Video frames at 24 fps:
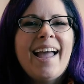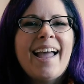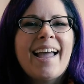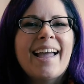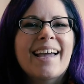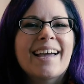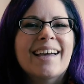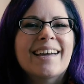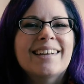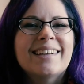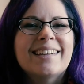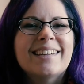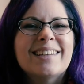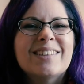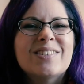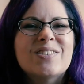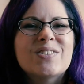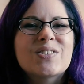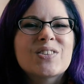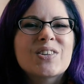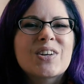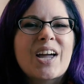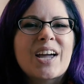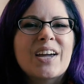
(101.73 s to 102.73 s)
and
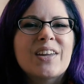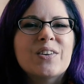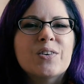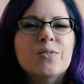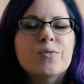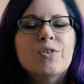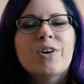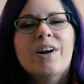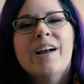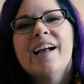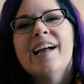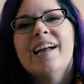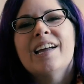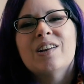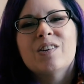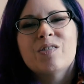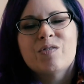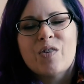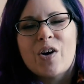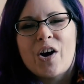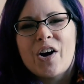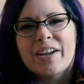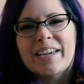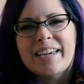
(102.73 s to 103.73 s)
it's kind of gray and
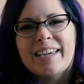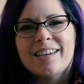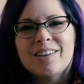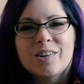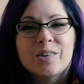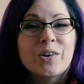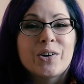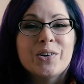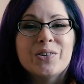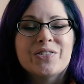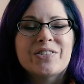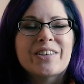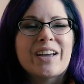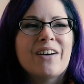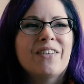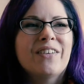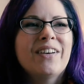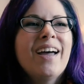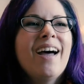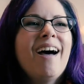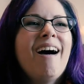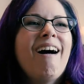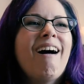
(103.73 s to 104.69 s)
foggy and gross out,